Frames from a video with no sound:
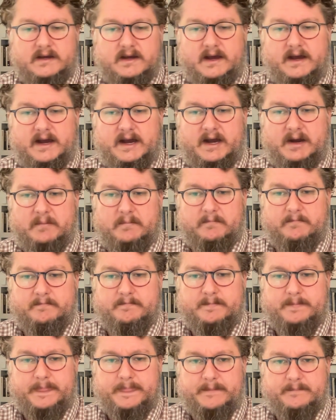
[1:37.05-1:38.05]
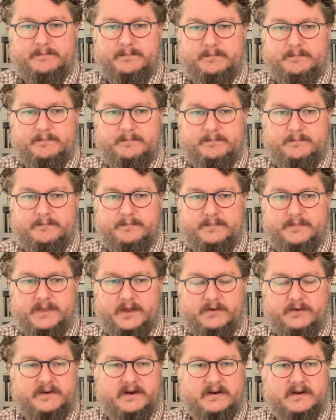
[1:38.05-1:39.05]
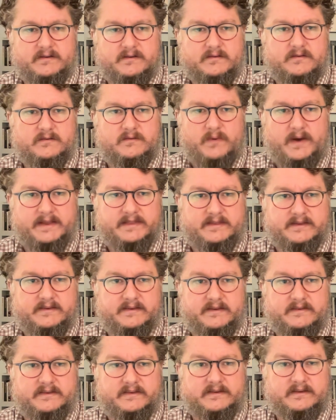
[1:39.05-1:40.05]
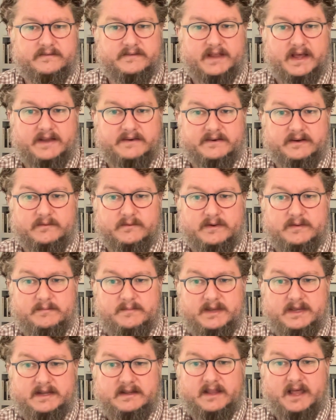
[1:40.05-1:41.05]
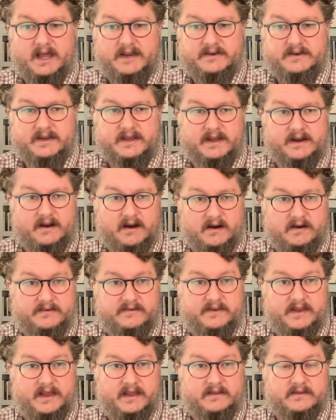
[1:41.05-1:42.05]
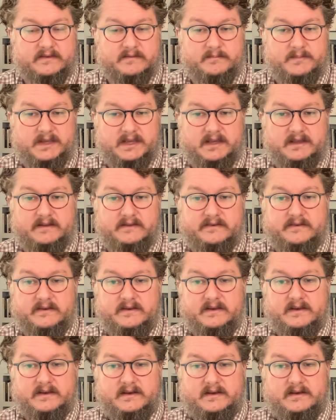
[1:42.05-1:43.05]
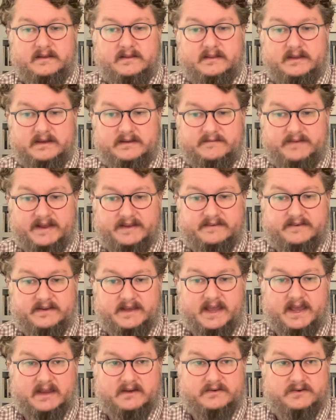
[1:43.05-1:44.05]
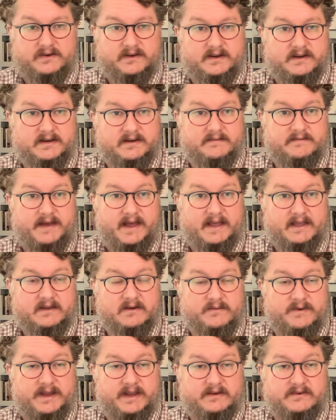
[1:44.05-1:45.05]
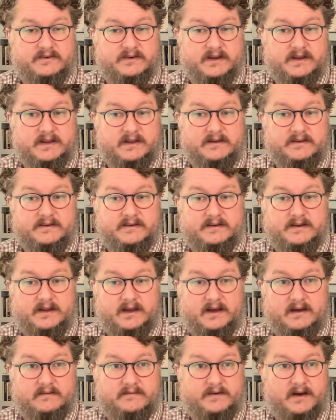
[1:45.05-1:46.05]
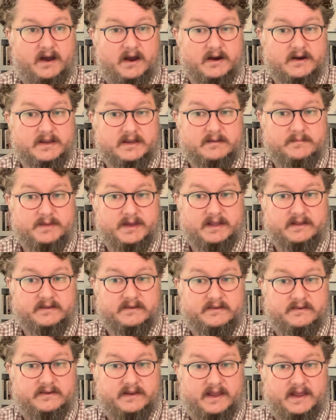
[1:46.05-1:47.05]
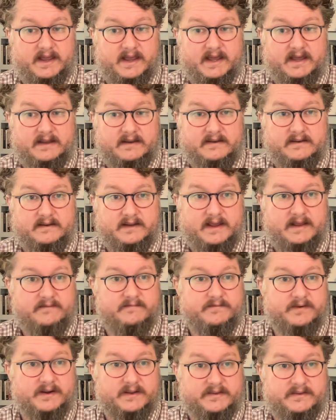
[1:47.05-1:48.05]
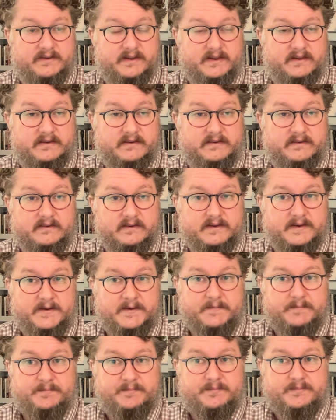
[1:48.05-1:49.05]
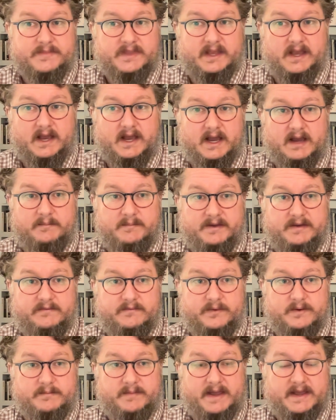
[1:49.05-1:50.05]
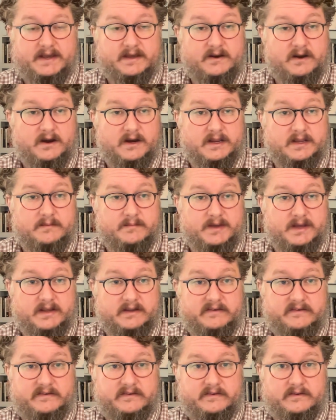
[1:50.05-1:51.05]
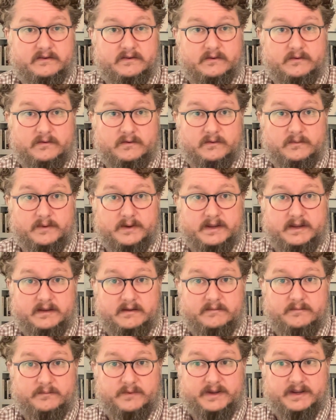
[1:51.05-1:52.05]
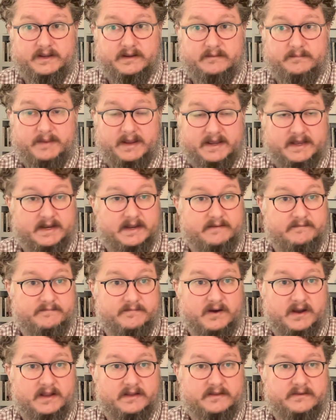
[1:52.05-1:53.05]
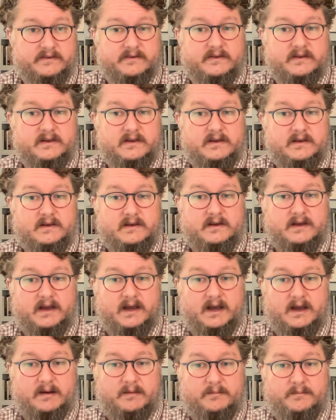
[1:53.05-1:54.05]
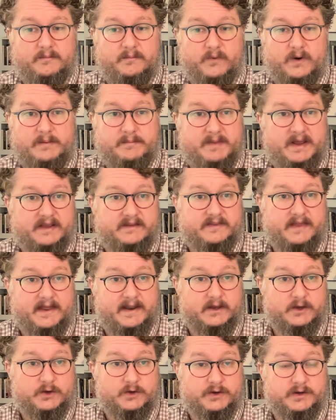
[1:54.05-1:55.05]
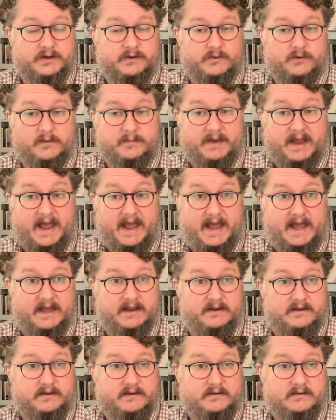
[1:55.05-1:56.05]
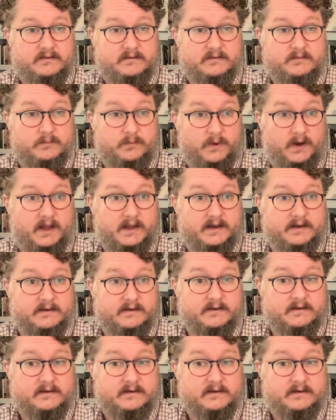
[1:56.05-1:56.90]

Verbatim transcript: Um, those aren't quite the senses of logic we mean. Logic, in our sense, means the investigation and evaluation of arguments and inferences. Um, if we make an argument or we we make an inference, um, what makes that a good or bad one?